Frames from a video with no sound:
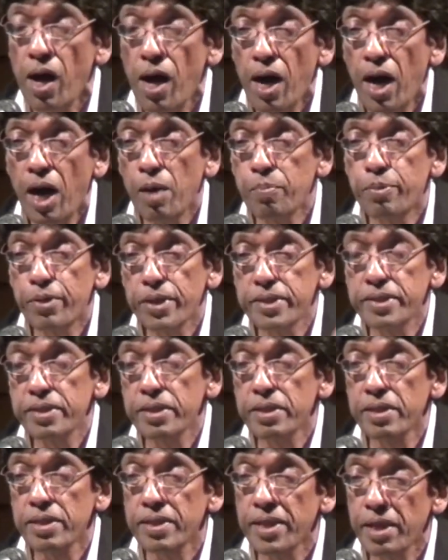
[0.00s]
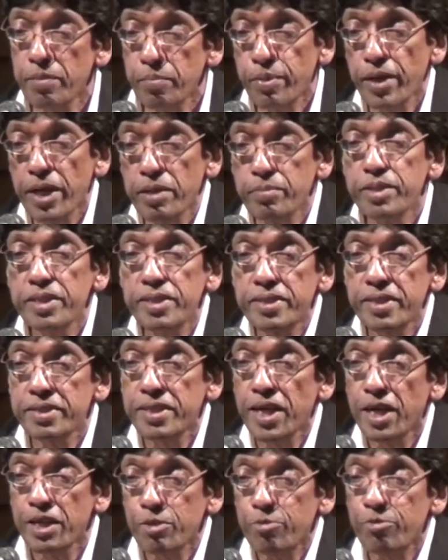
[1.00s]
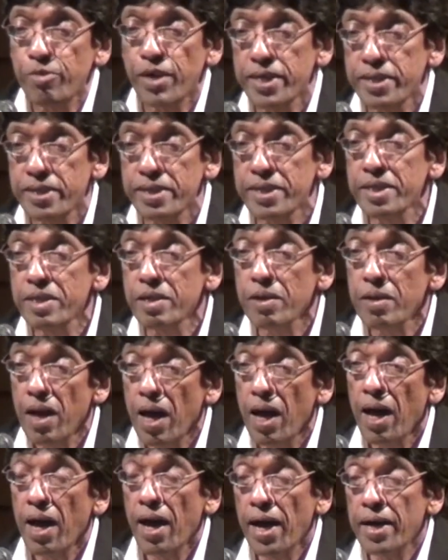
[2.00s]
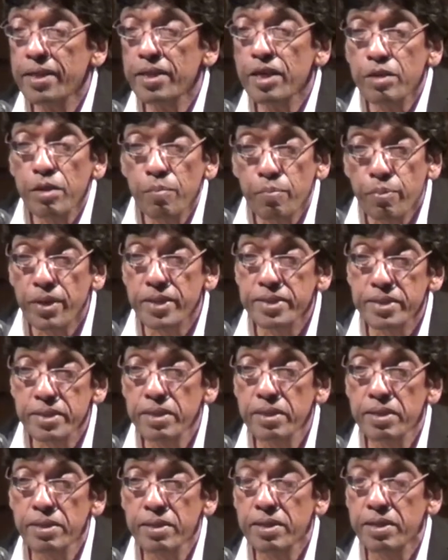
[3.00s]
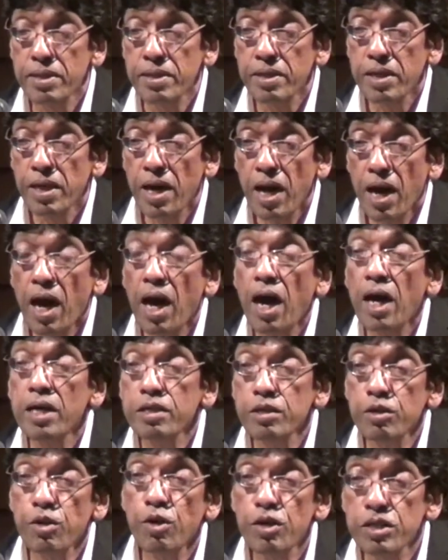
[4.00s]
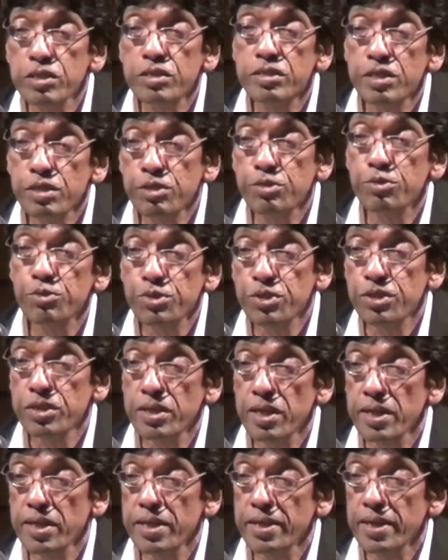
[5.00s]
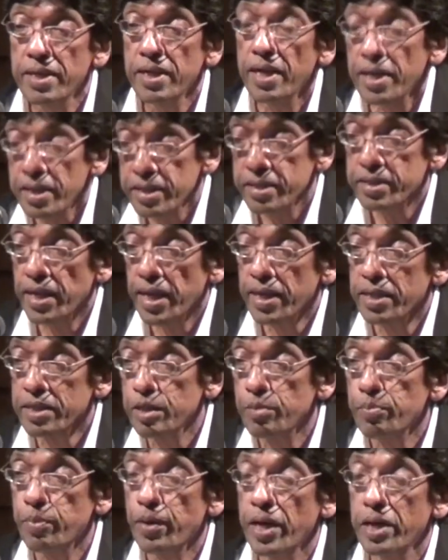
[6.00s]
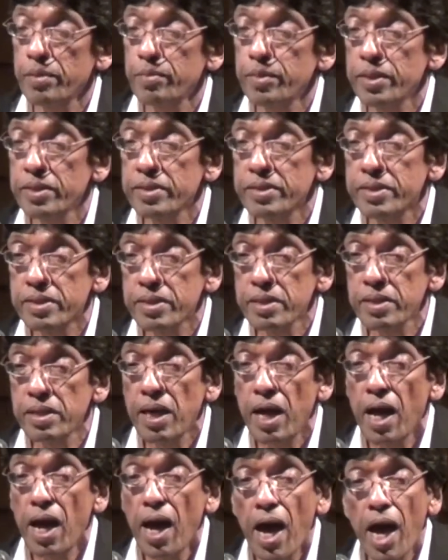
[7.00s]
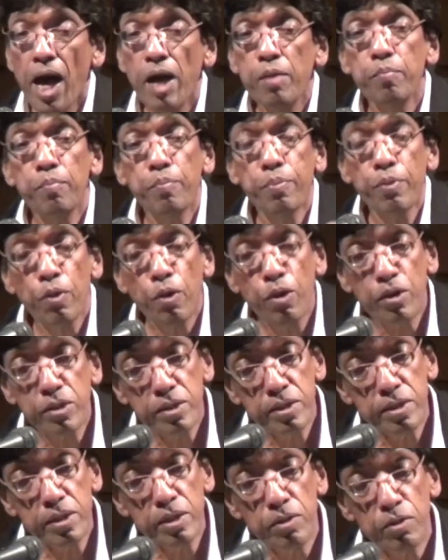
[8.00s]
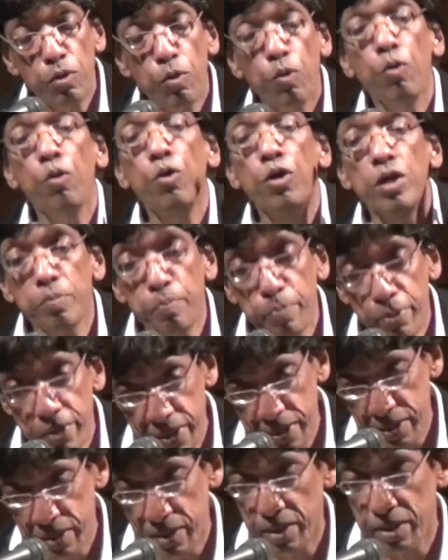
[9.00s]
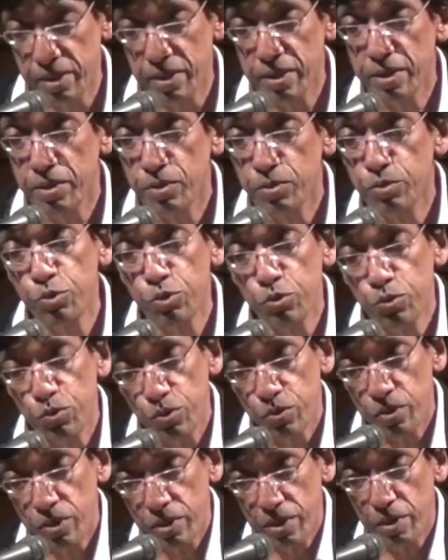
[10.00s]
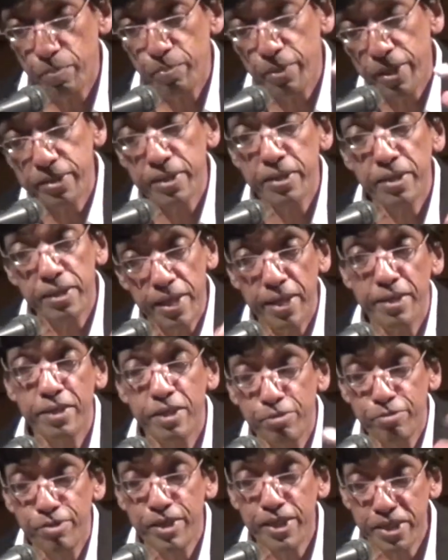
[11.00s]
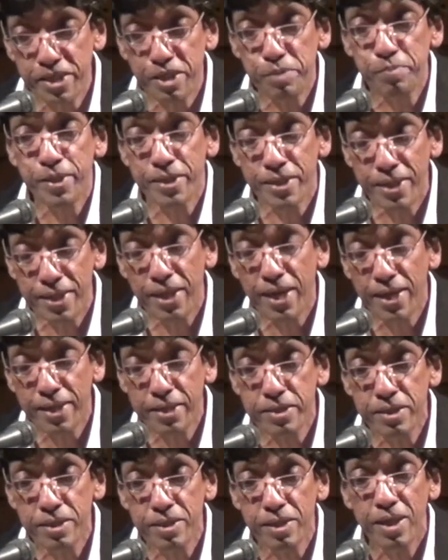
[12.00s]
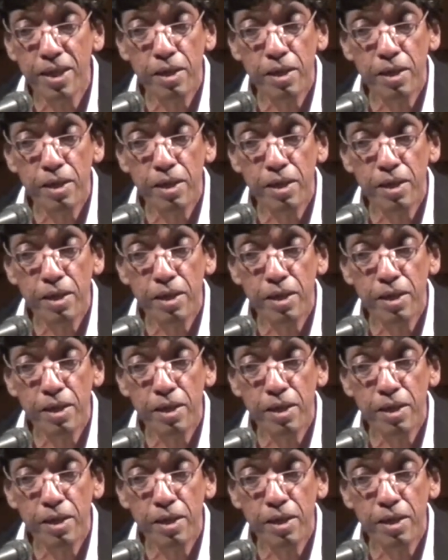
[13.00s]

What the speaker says: Our president and prime minister started fighting, and then the president unconstitutionally sacked the prime minister and brought the old president, who the president had defeated him in the election,